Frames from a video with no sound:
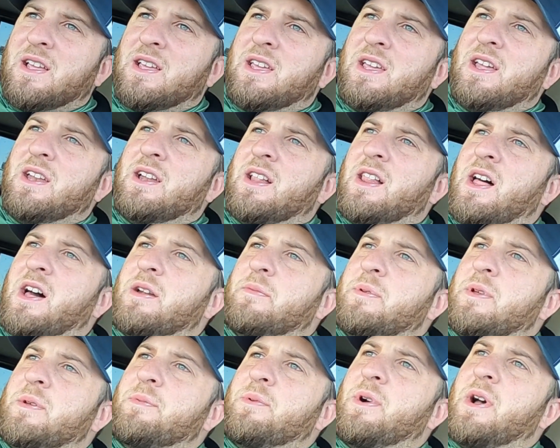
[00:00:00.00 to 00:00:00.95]
Getting a lot of
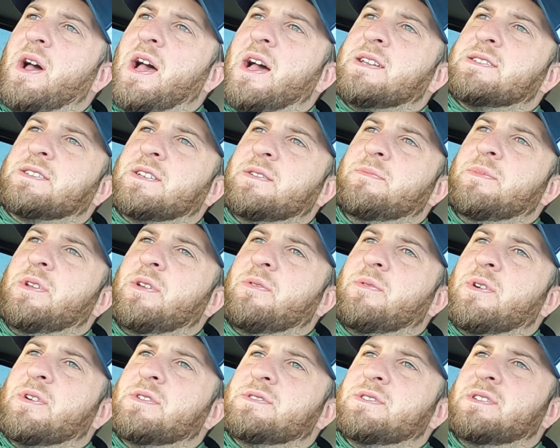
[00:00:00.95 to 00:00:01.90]
people asking me,
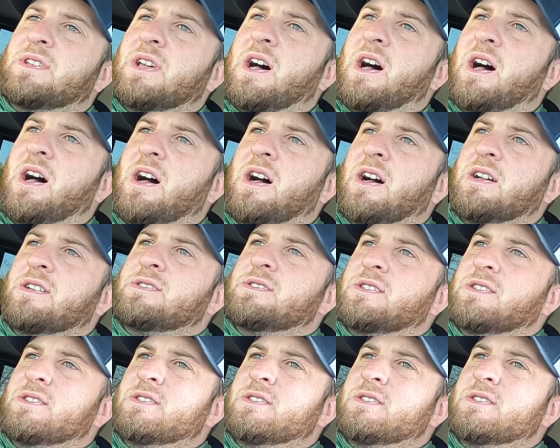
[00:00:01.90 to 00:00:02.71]
where's the Dodge?